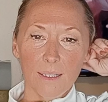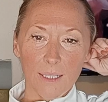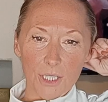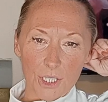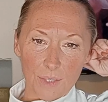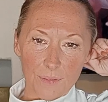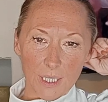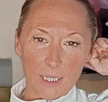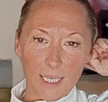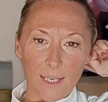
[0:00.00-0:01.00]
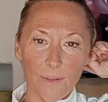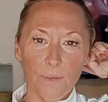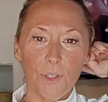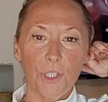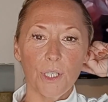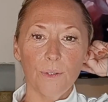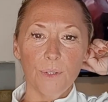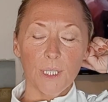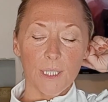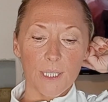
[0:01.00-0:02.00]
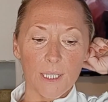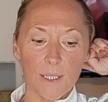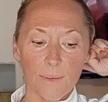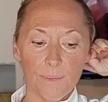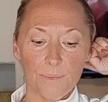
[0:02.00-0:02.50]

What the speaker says: a shifting down of the shoulders.